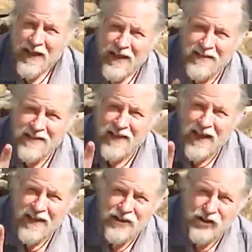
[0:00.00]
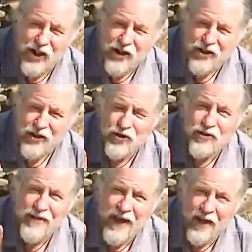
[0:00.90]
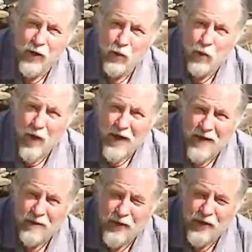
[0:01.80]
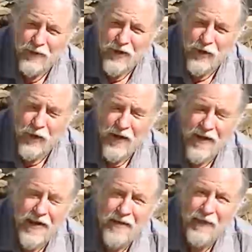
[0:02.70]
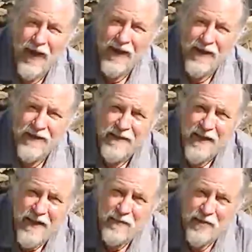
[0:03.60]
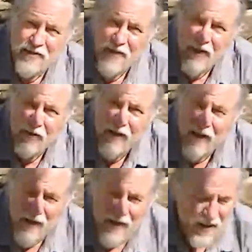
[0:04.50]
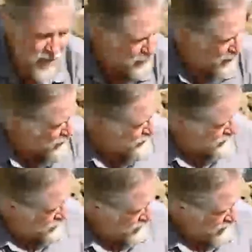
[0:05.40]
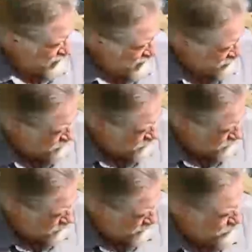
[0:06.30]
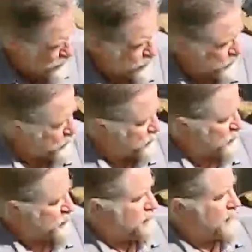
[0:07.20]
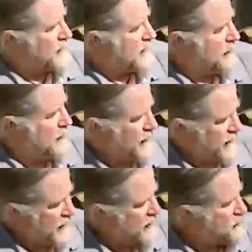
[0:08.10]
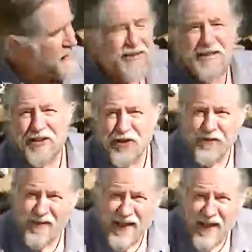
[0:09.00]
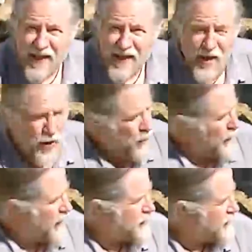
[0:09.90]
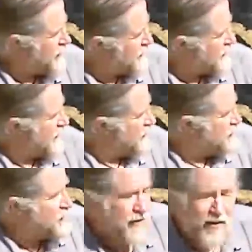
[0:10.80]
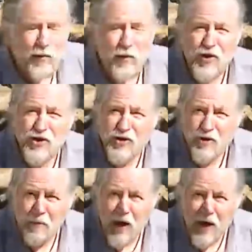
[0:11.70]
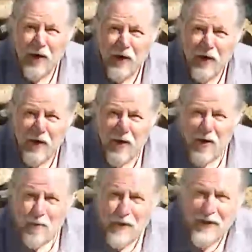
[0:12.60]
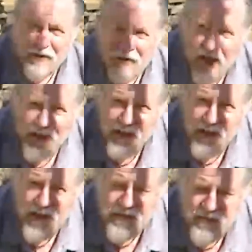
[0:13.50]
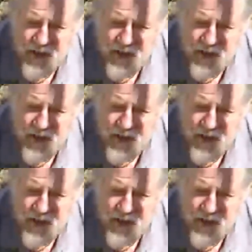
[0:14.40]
until I start to tackle what I'm going to be doing in my entertainment area. Because at first, my first thought was to build it up a nice big seat over here where I could sit comfortably and watch the pond. But I decided against